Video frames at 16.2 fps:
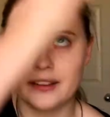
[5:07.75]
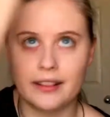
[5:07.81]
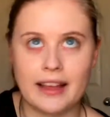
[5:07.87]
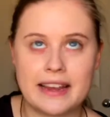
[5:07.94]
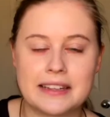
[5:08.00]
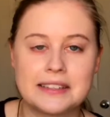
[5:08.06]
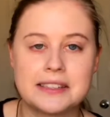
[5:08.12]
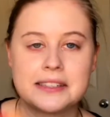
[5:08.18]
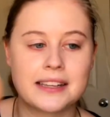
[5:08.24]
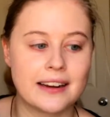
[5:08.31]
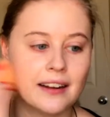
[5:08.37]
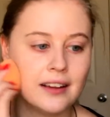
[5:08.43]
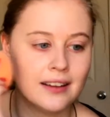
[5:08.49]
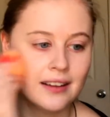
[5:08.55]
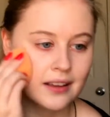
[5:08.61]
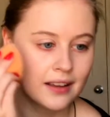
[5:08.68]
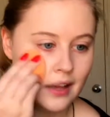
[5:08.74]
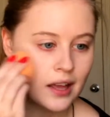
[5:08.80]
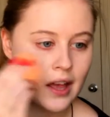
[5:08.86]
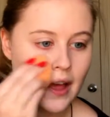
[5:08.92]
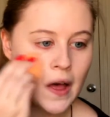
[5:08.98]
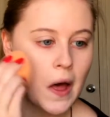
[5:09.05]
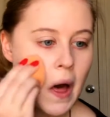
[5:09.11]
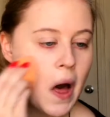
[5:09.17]
lights and
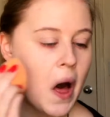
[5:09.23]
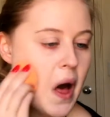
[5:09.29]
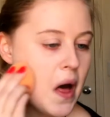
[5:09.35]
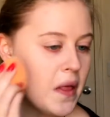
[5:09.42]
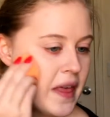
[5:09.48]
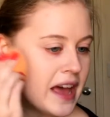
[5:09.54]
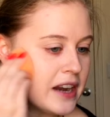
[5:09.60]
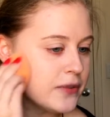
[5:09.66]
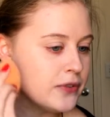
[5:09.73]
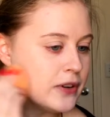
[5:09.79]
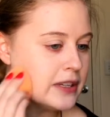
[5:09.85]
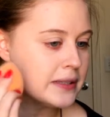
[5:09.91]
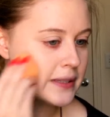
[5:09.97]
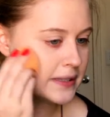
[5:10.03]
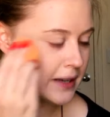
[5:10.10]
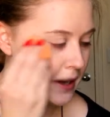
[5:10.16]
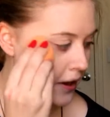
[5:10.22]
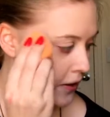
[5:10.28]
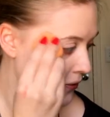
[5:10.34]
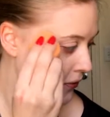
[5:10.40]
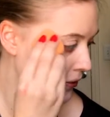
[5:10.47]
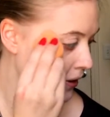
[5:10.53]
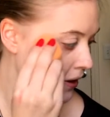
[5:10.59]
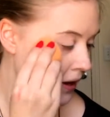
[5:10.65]
all that fun
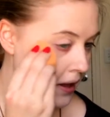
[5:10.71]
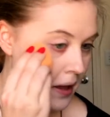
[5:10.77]
stuff.